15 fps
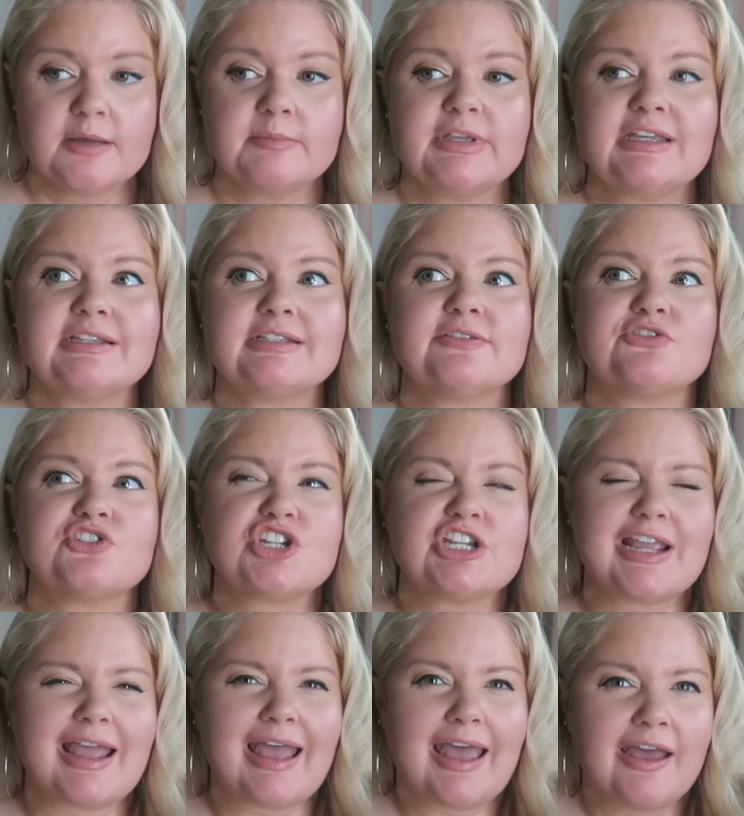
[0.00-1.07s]
because if
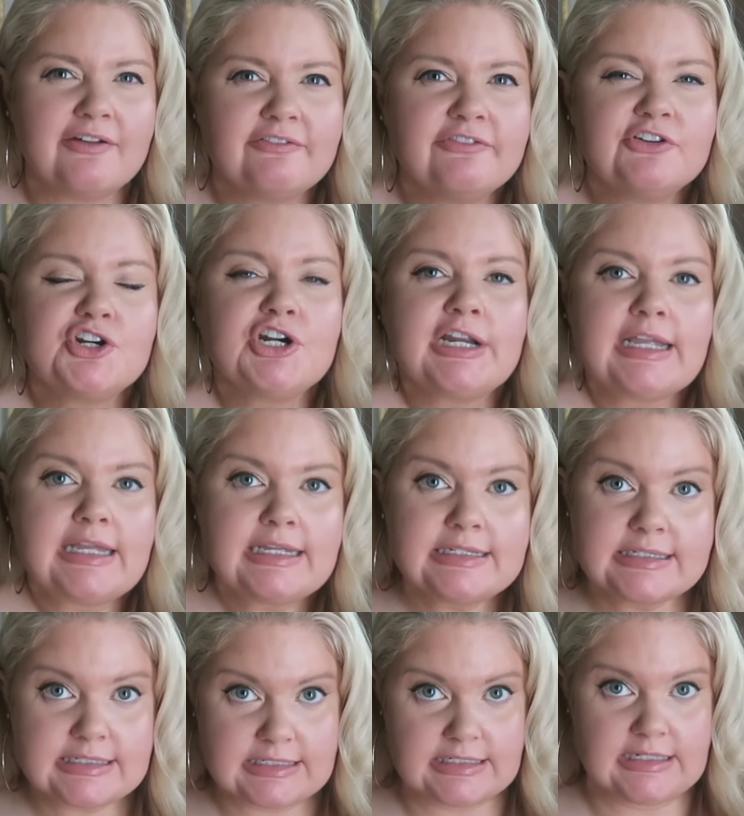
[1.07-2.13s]
she ever
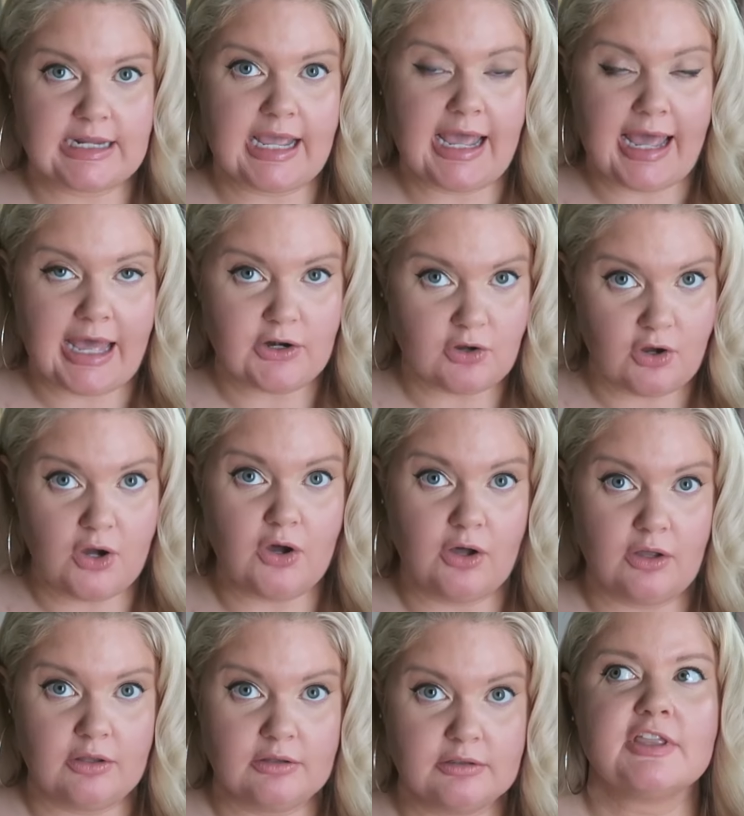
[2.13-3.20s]
hinted at
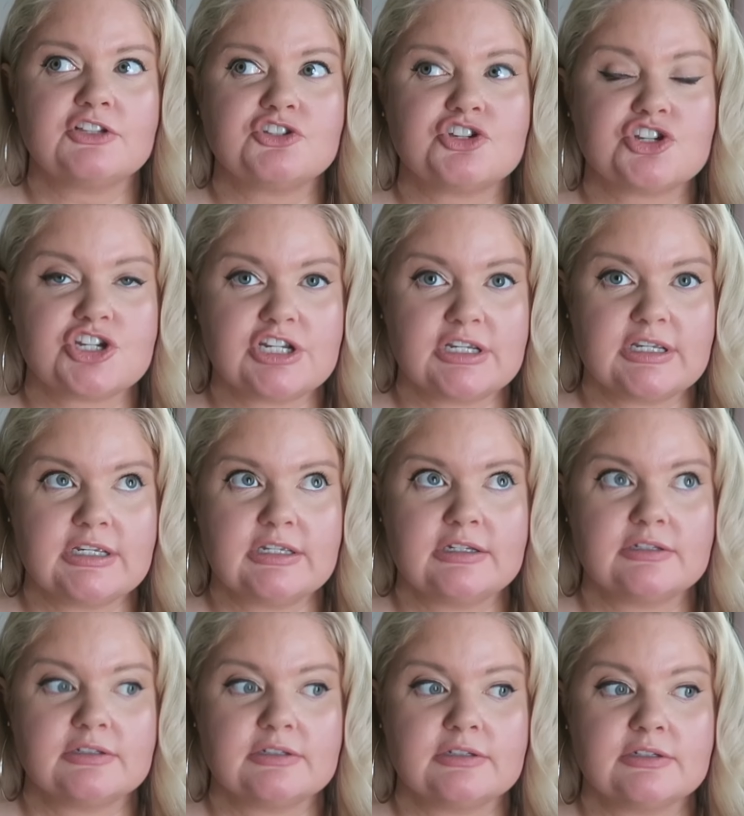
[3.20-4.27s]
all that
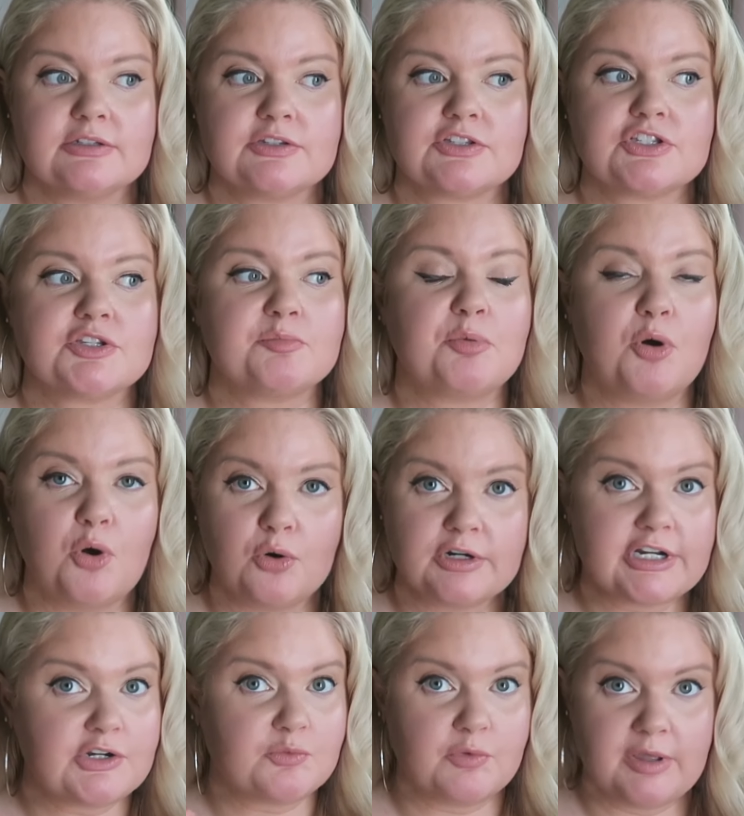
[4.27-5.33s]
she
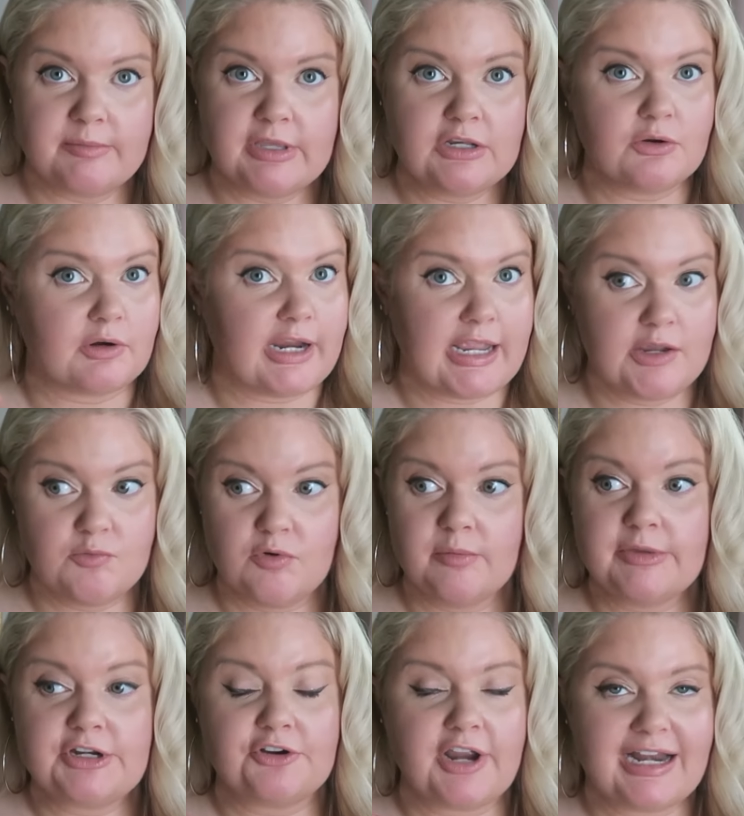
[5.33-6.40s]
supported women or a
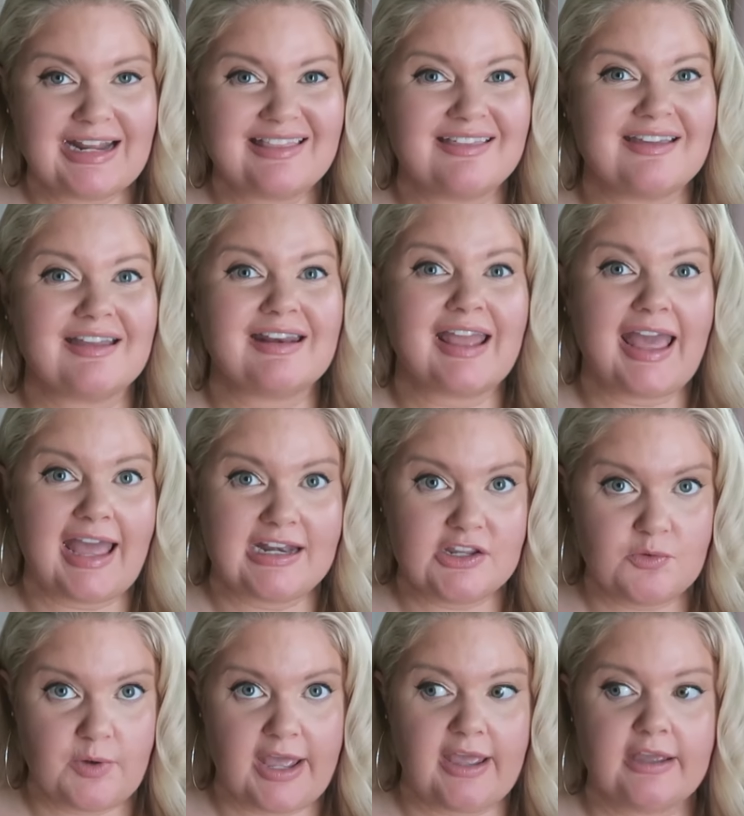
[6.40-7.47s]
woman or anything in any
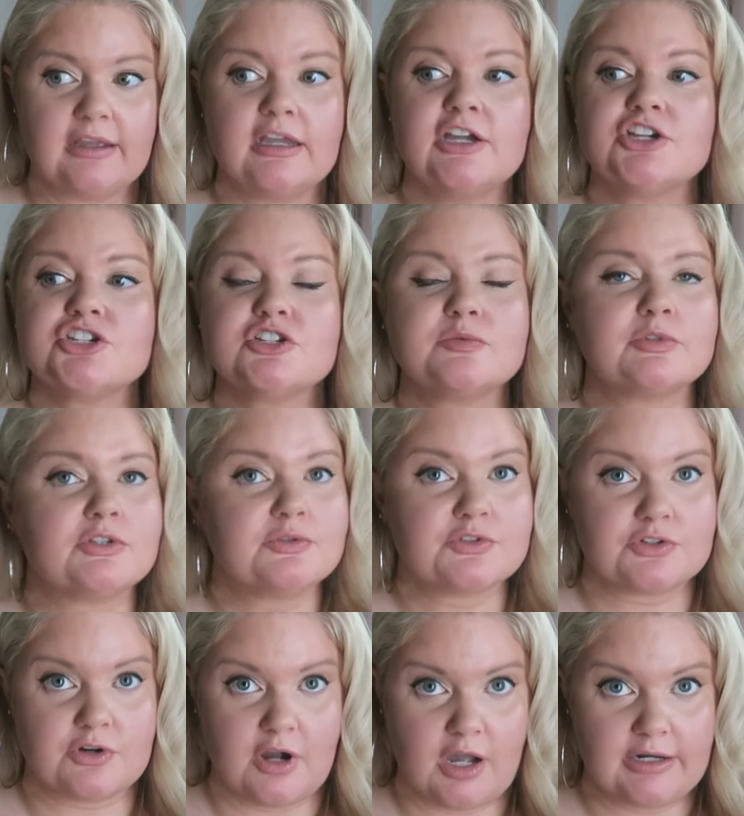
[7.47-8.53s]
way, she would lose
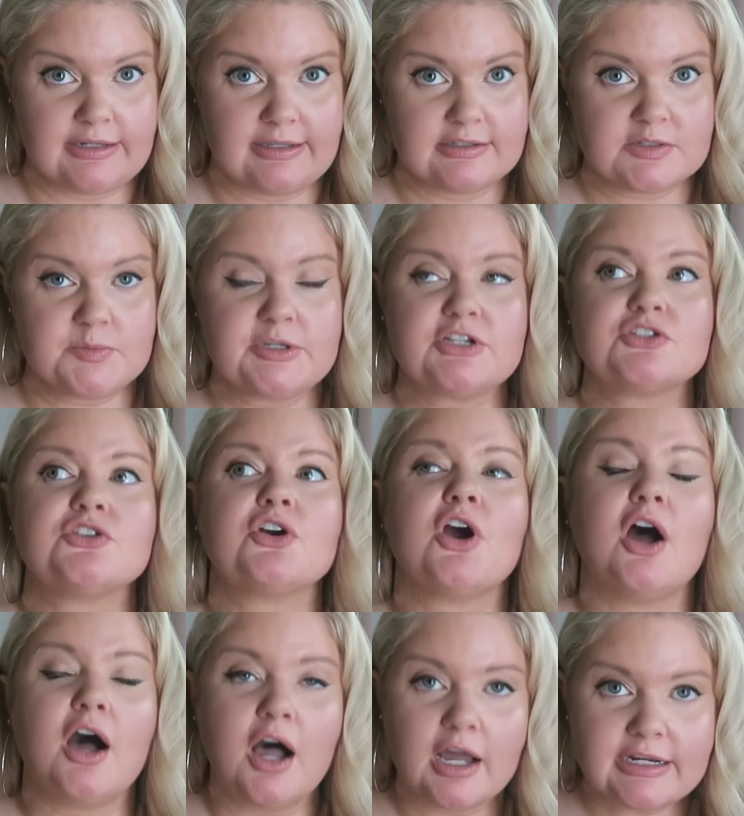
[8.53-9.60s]
her audience, because her
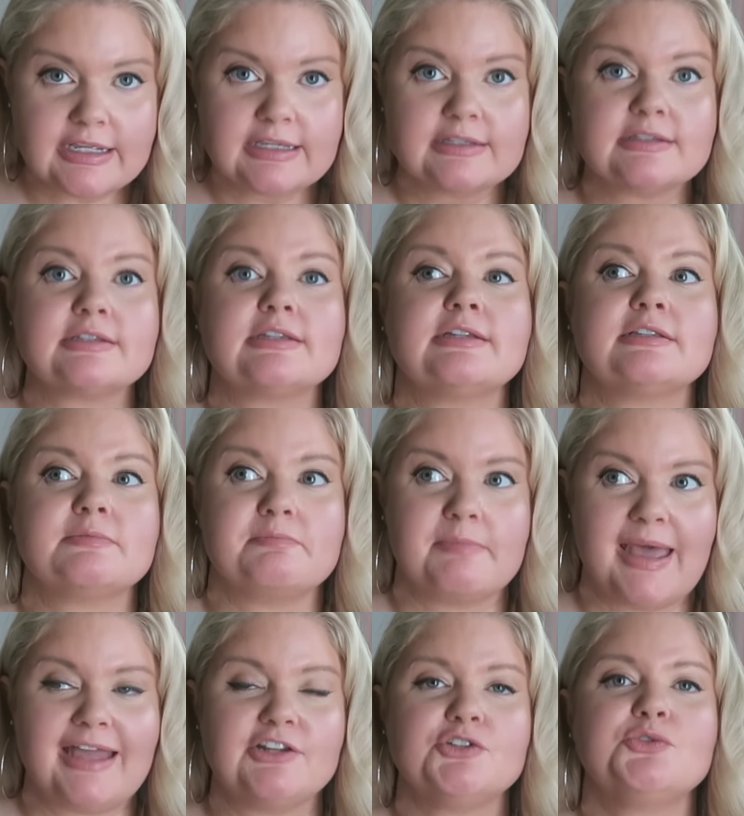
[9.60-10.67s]
audience is
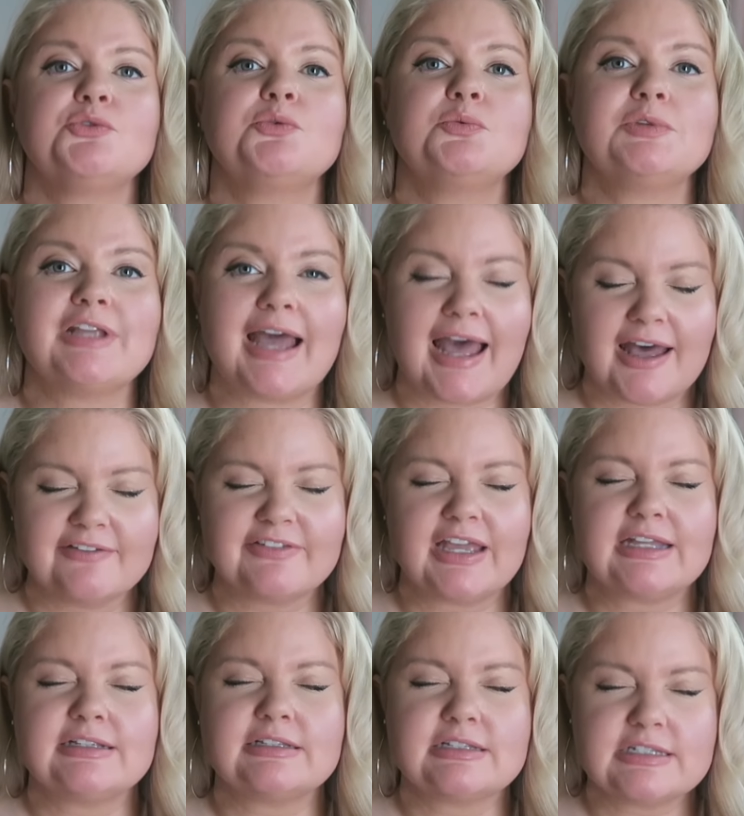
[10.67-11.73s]
men who have
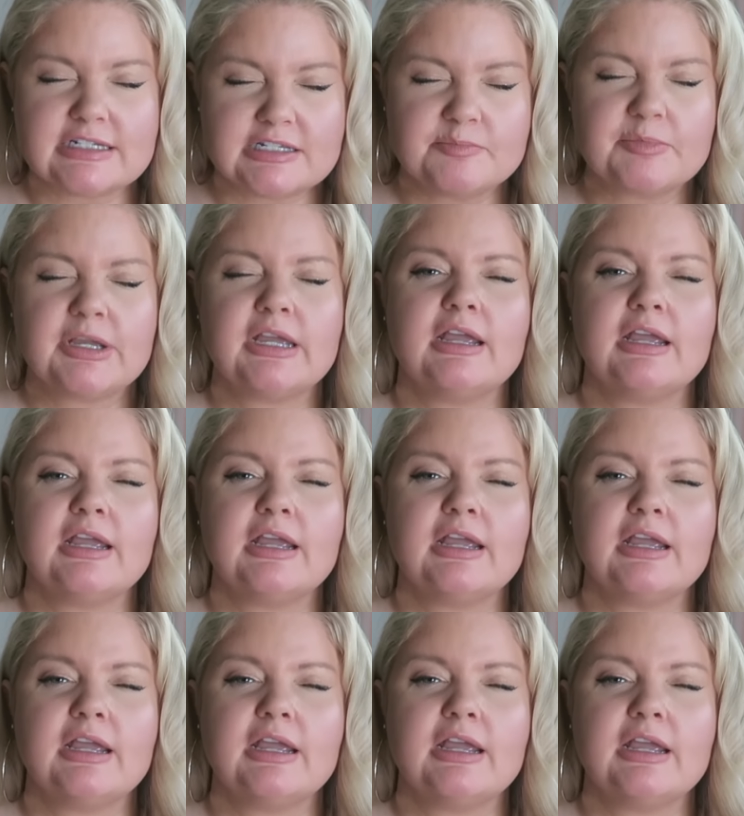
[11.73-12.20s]
a deep